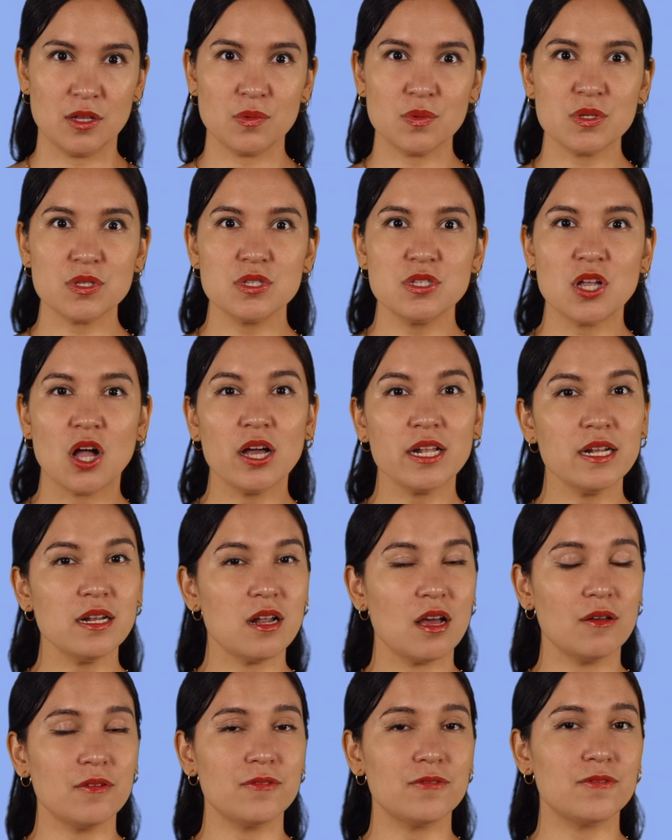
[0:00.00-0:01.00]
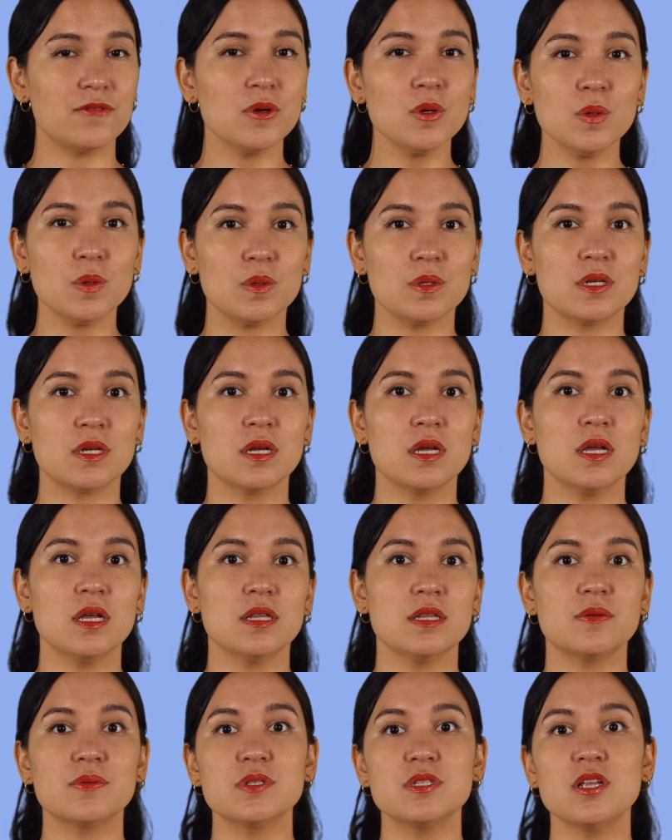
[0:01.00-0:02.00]
There was not enough food.
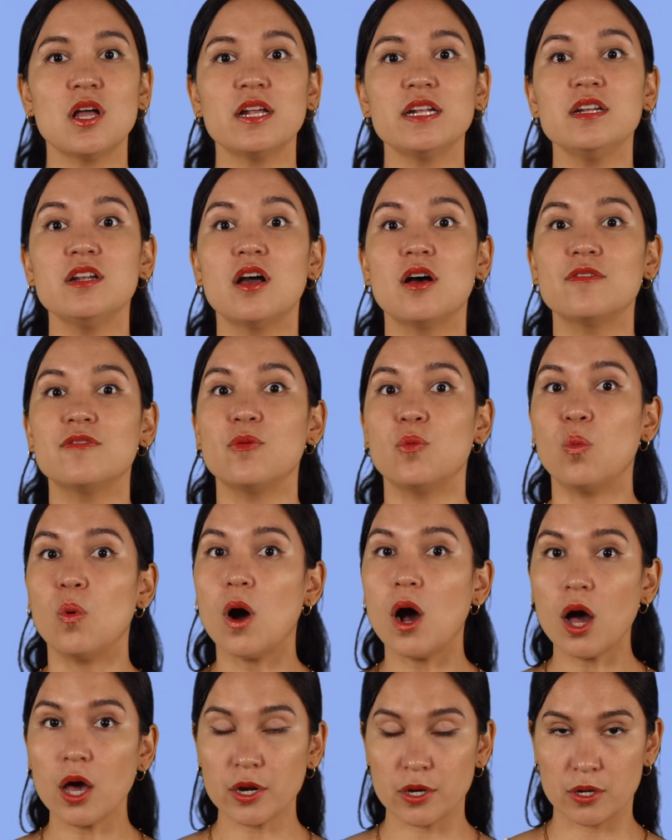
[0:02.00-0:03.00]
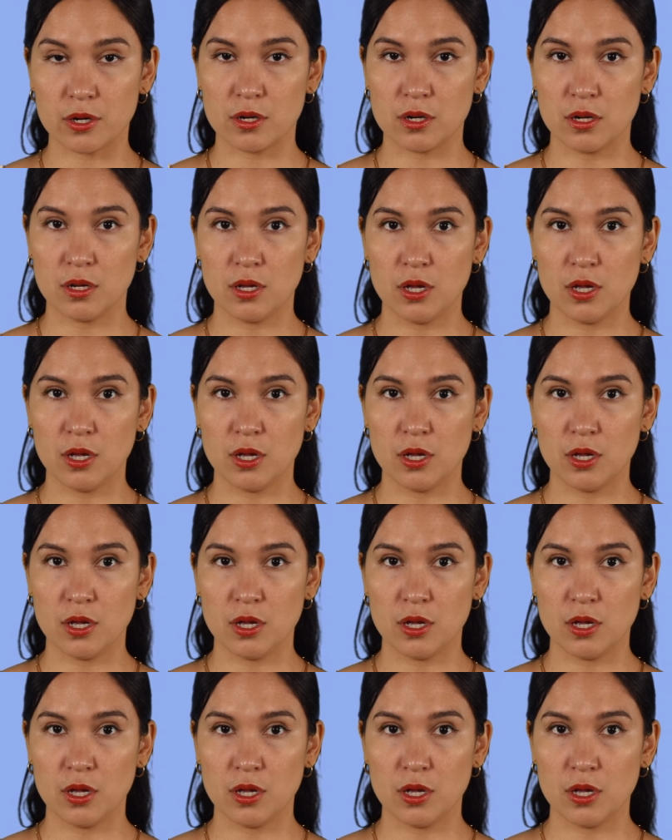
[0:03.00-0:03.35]
There was not enough water.